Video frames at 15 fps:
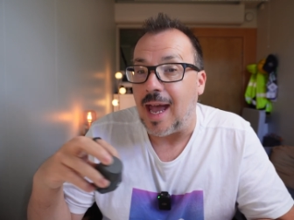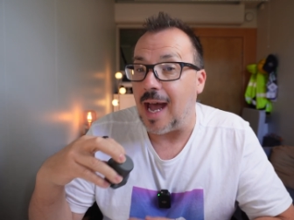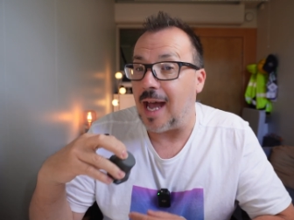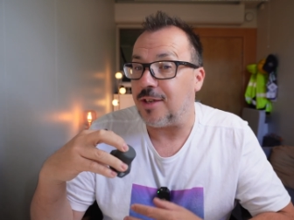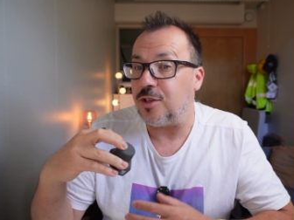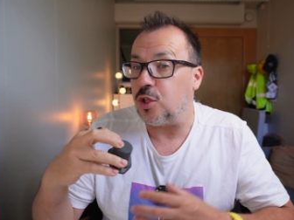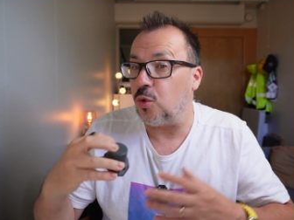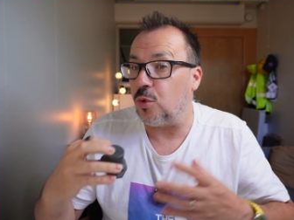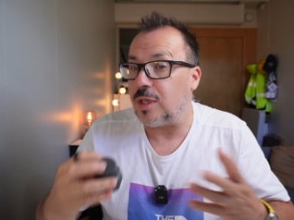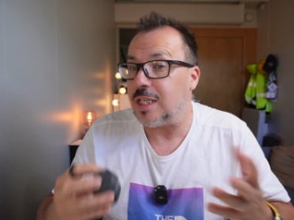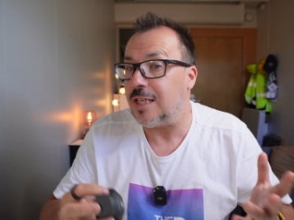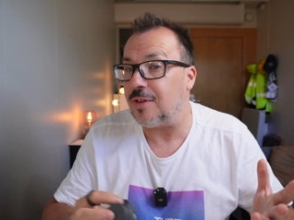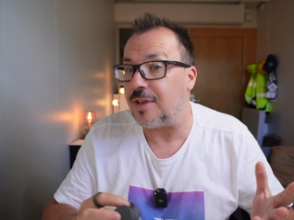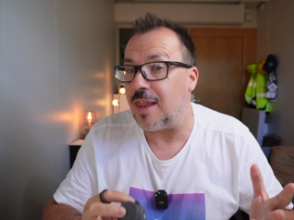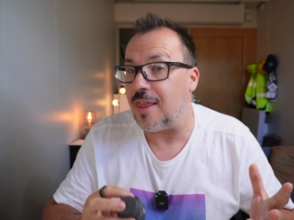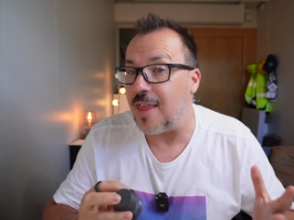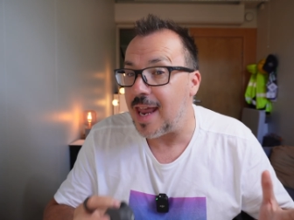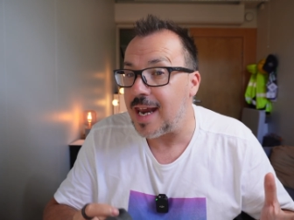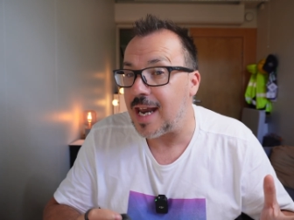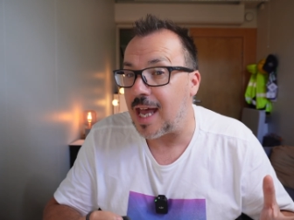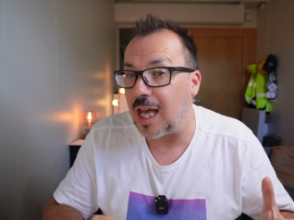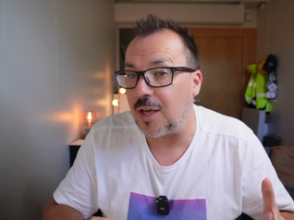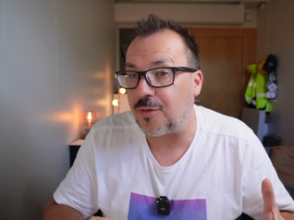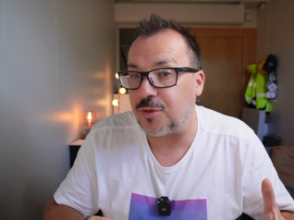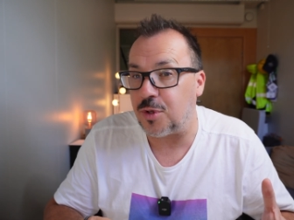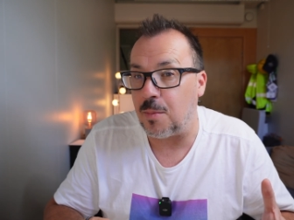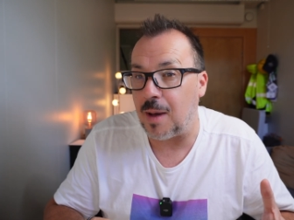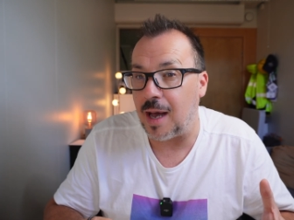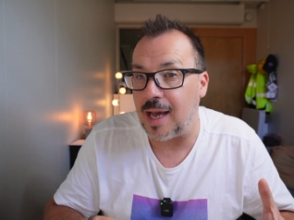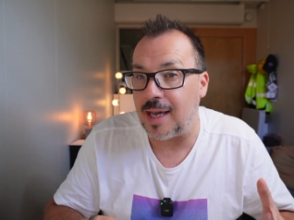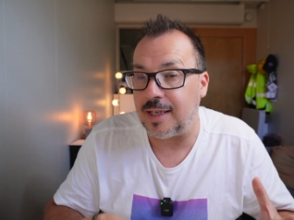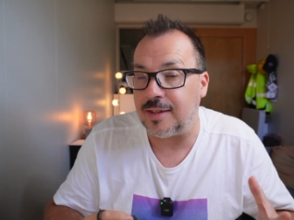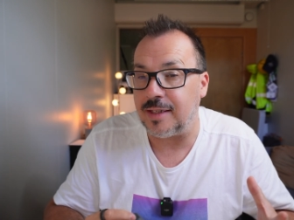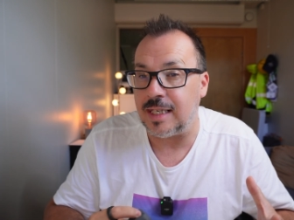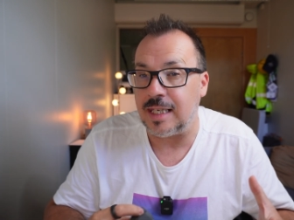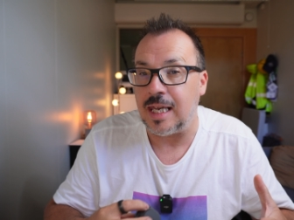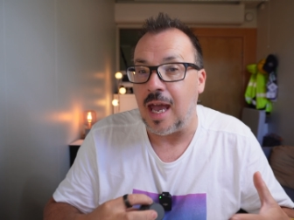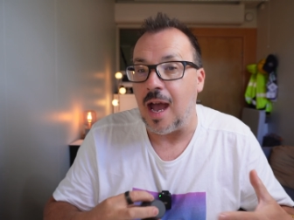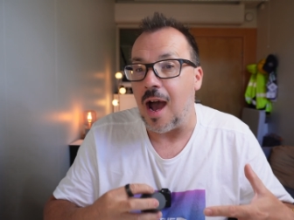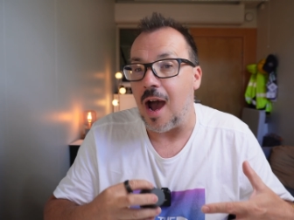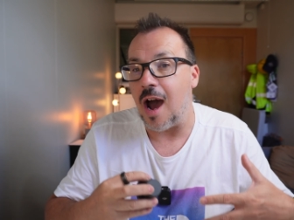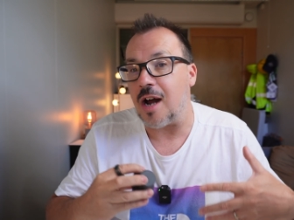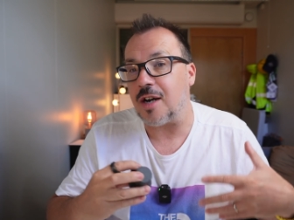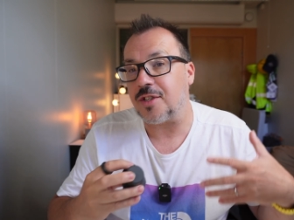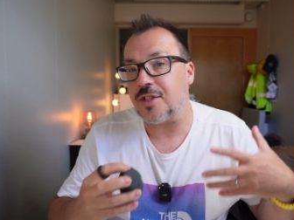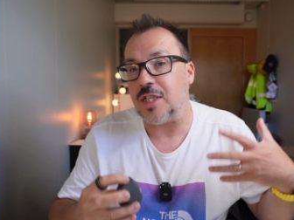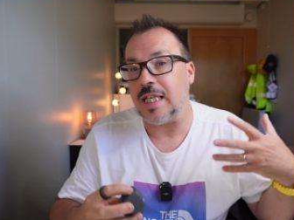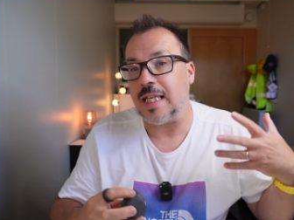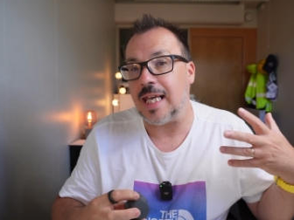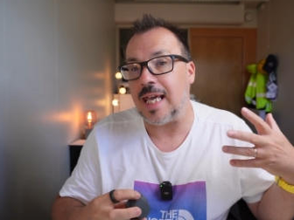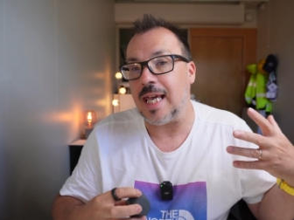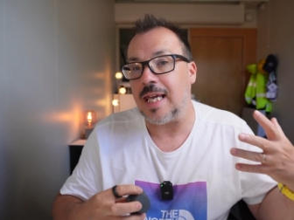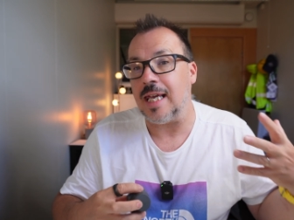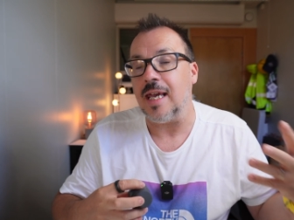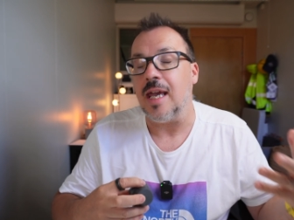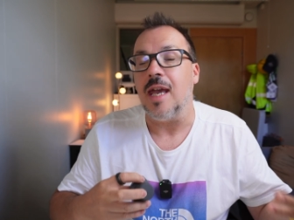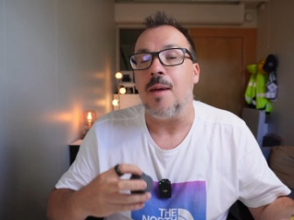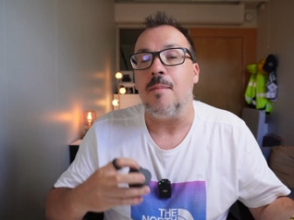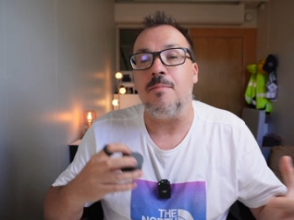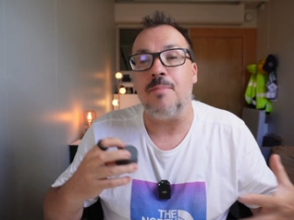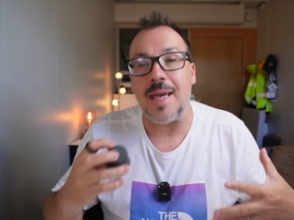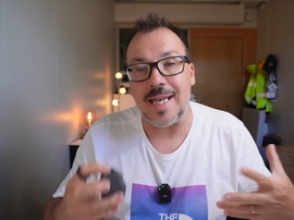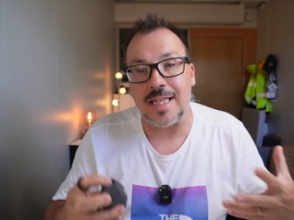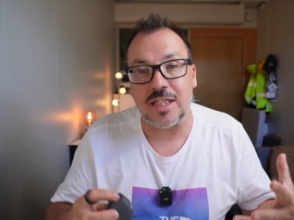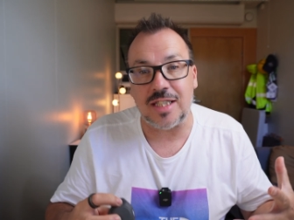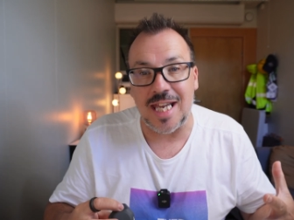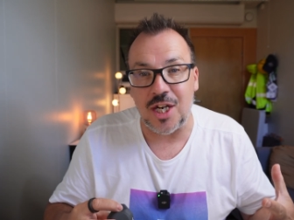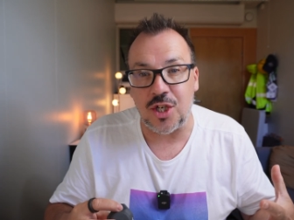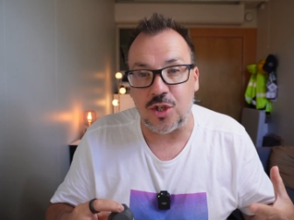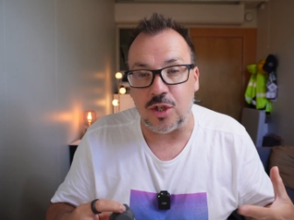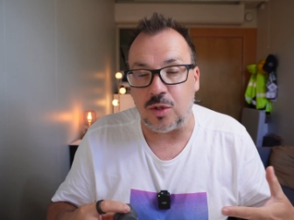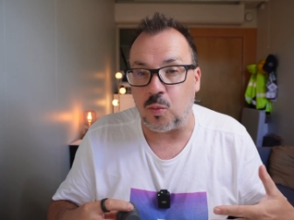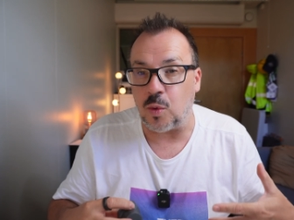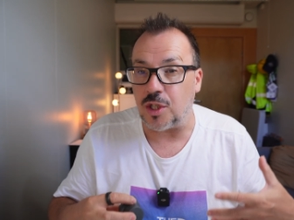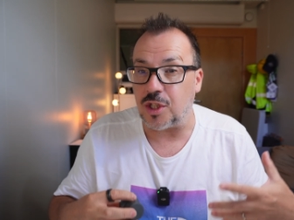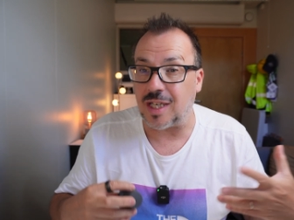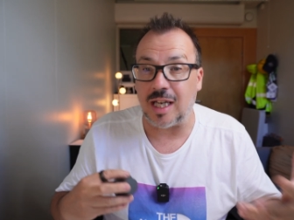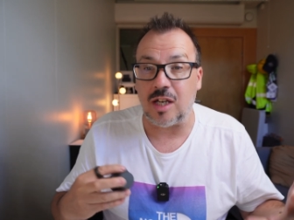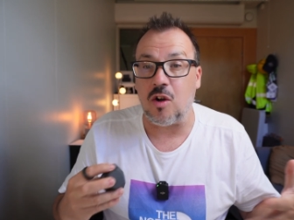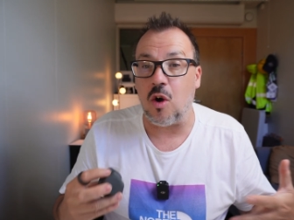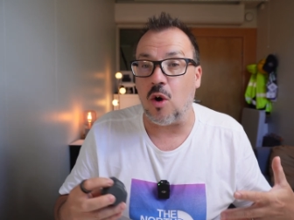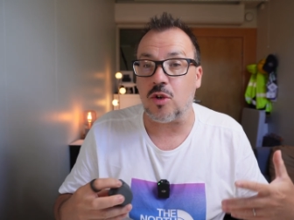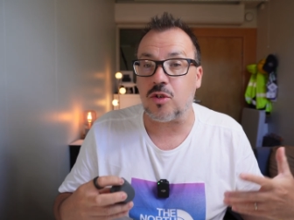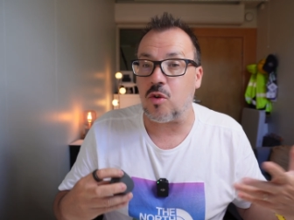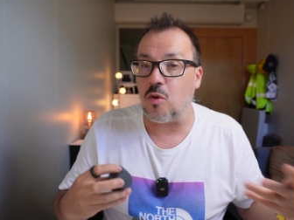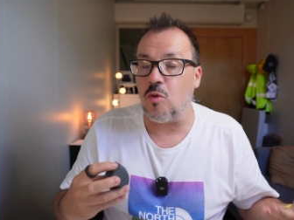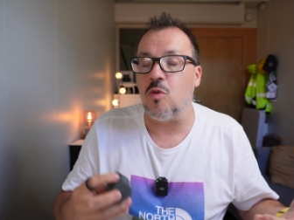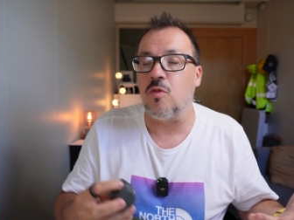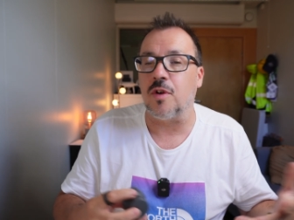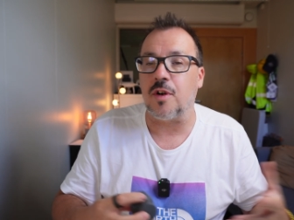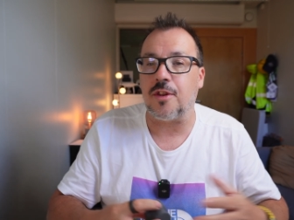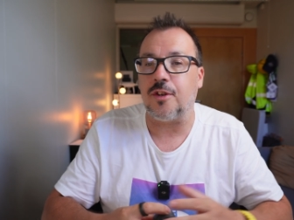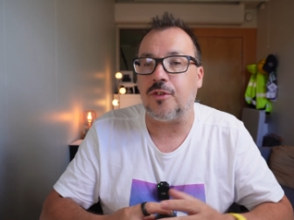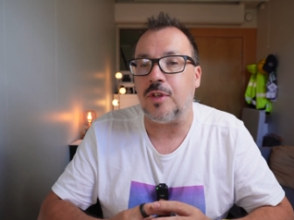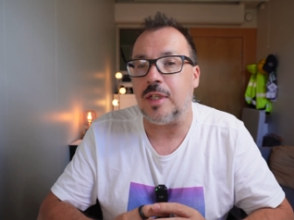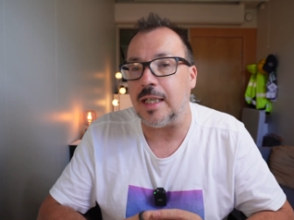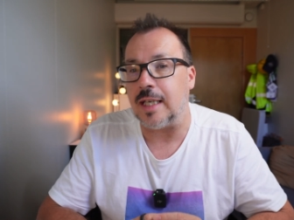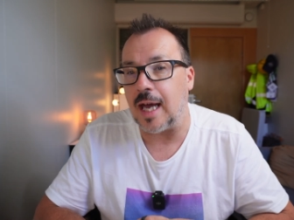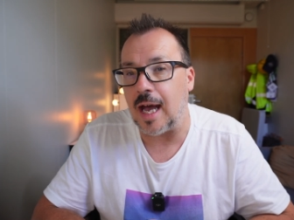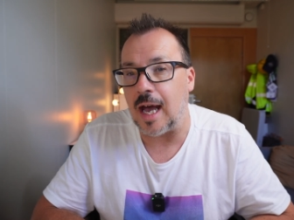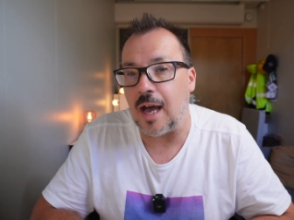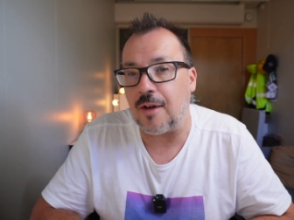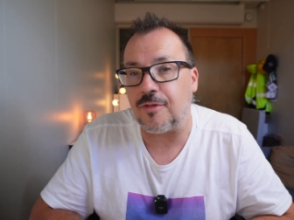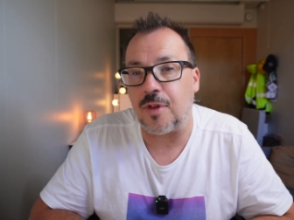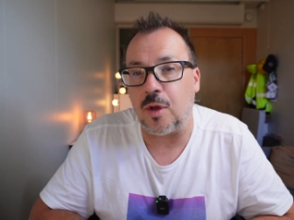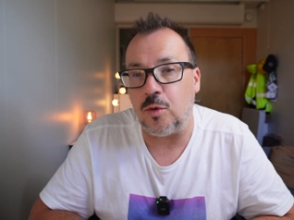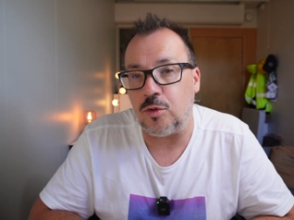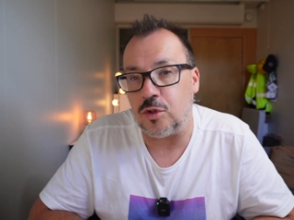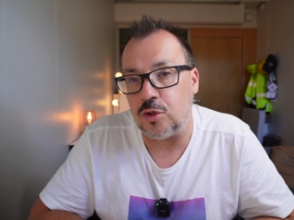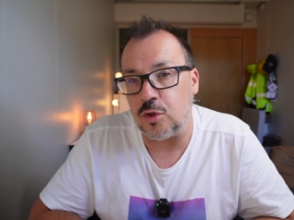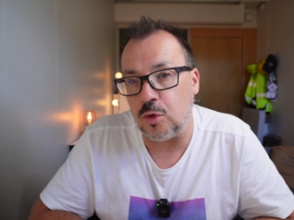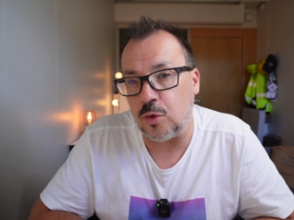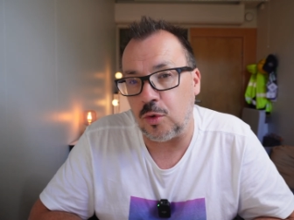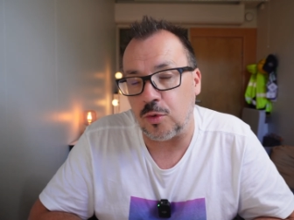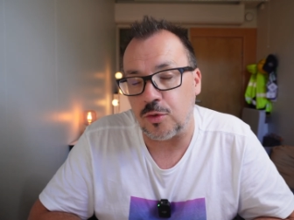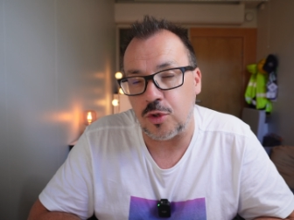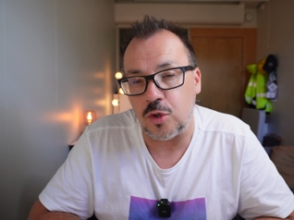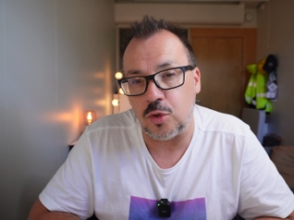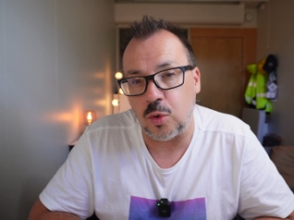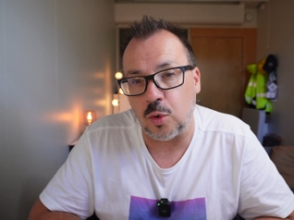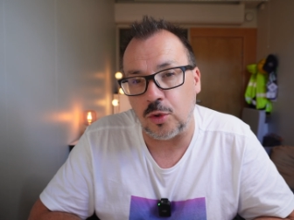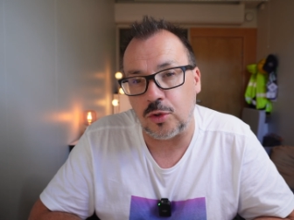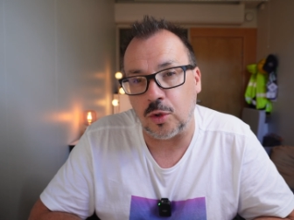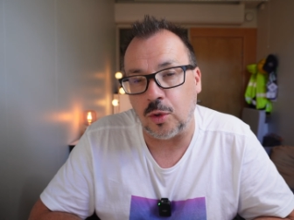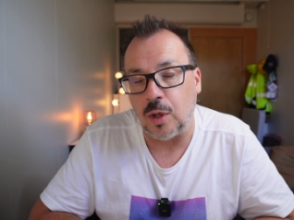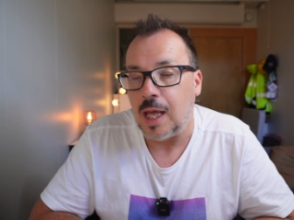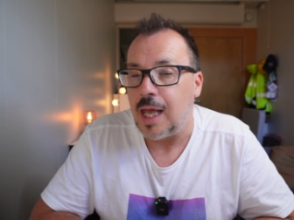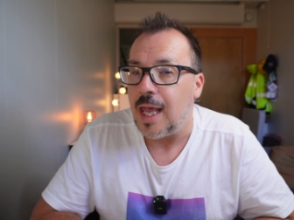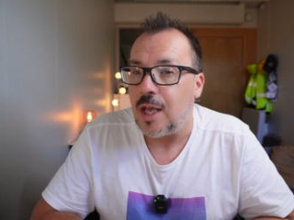And you don't even then have to buy the RTK base station, which can cost over €3,500 in total.